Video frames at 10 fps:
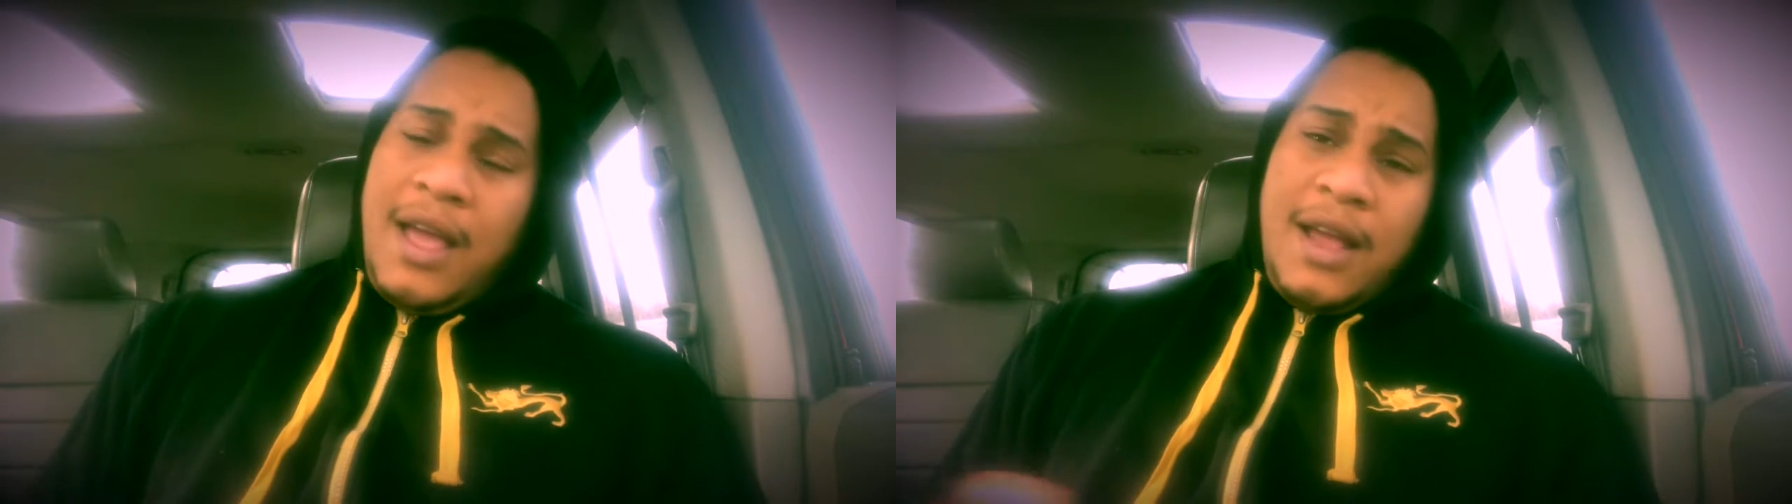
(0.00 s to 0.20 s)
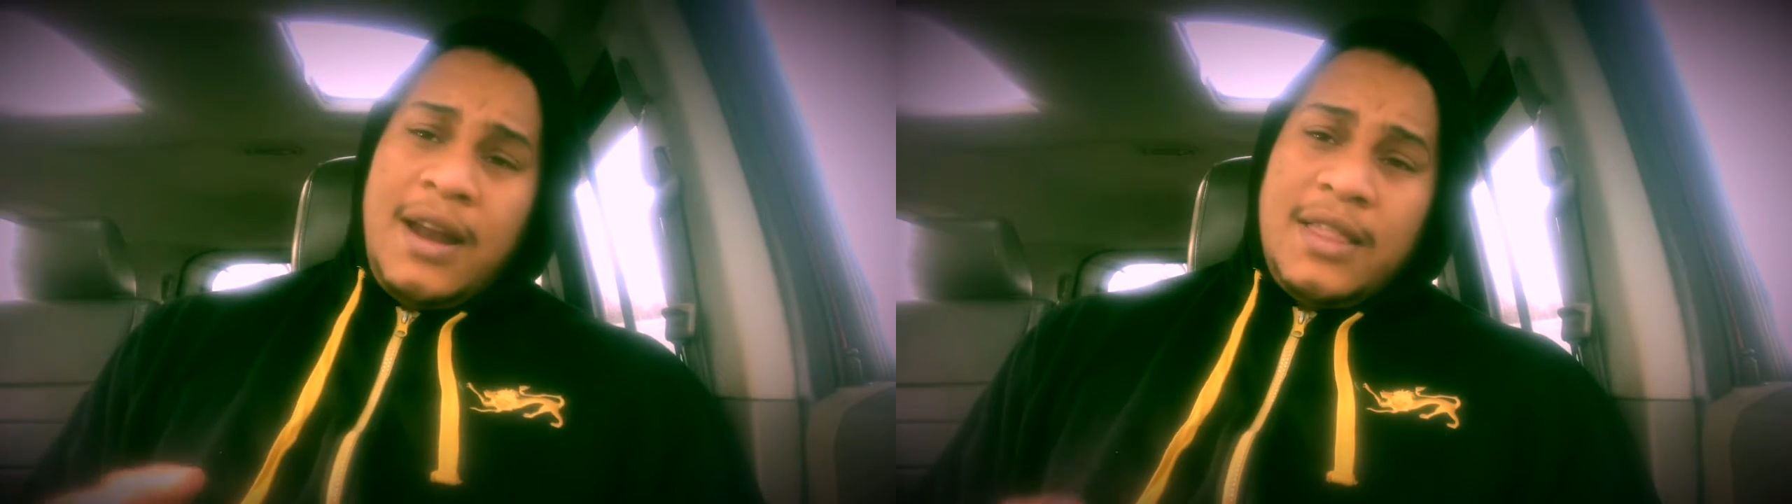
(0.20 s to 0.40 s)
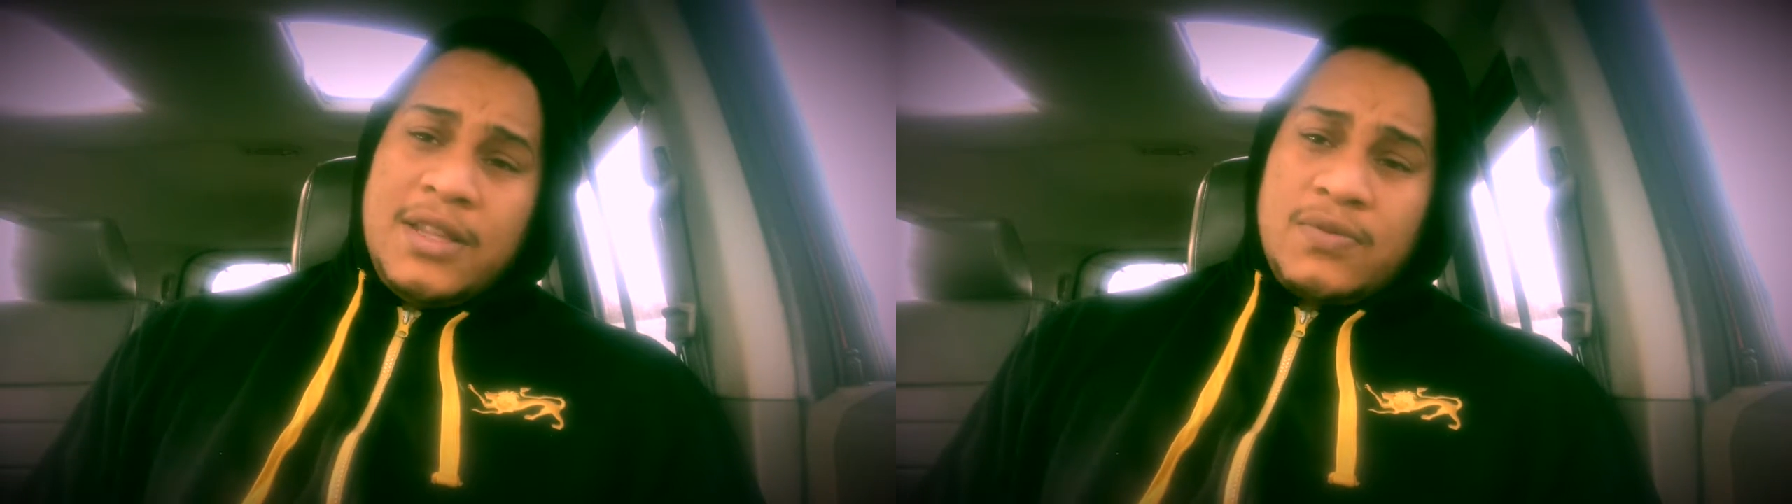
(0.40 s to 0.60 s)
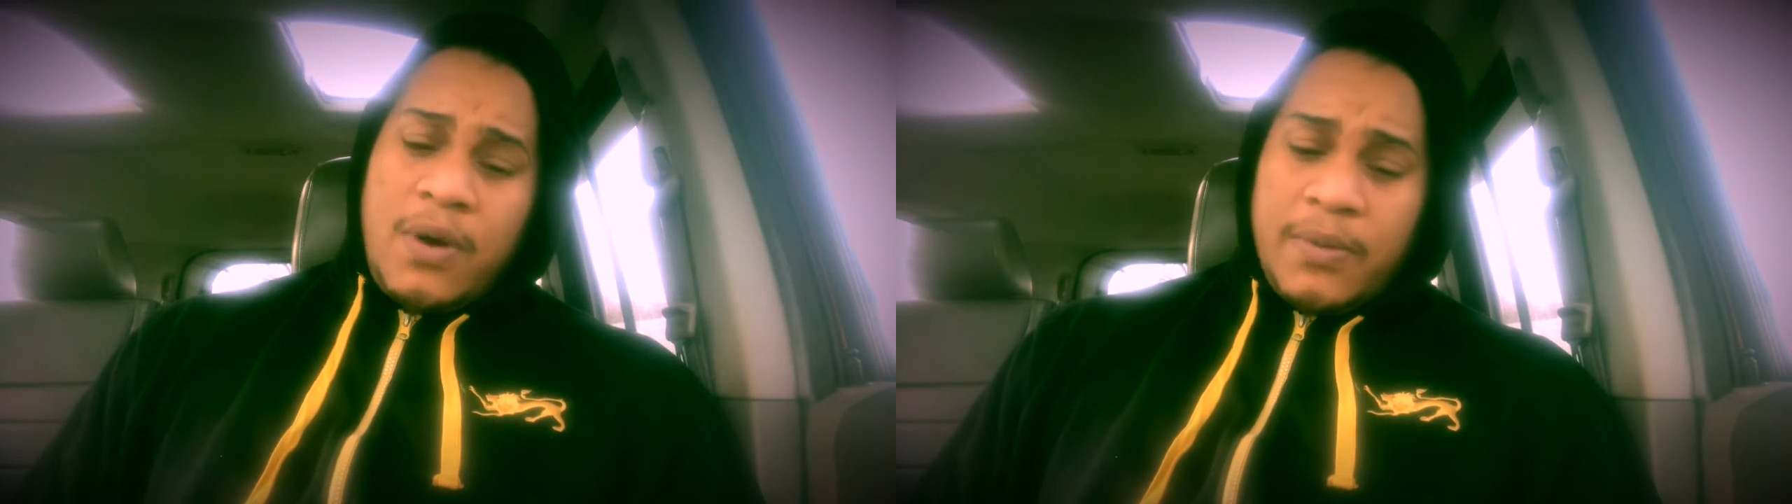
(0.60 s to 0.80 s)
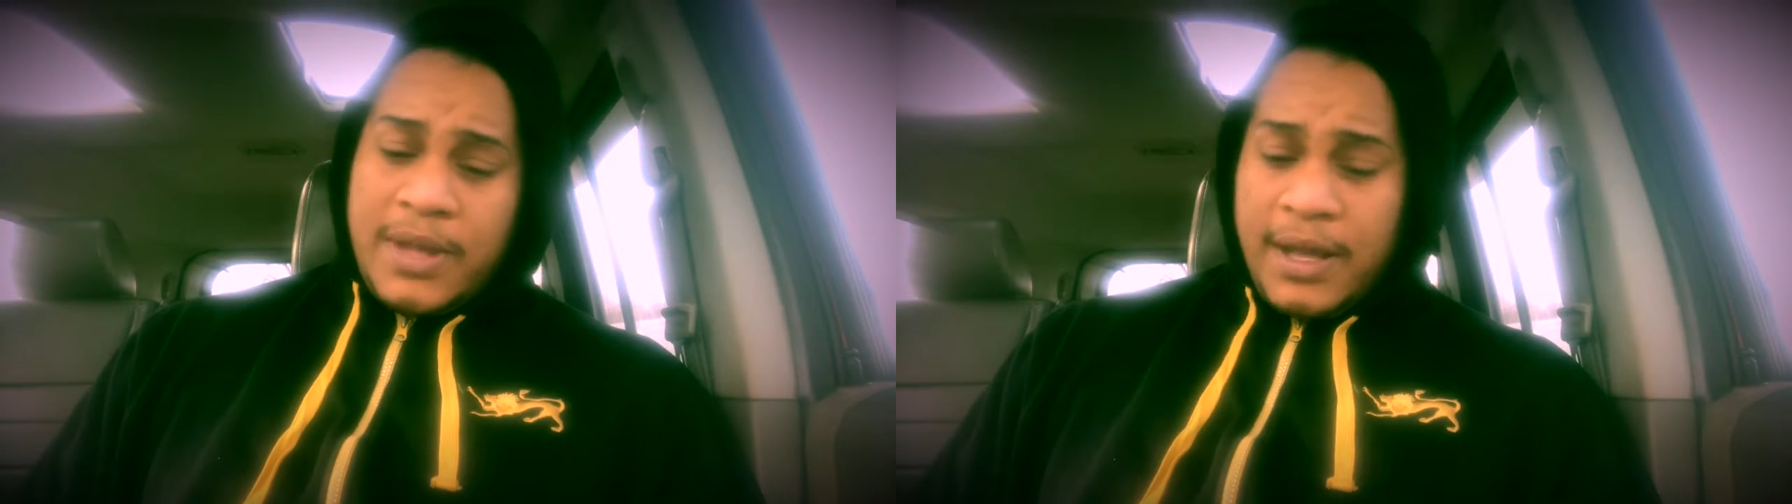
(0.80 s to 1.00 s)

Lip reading: And nothing's wrong with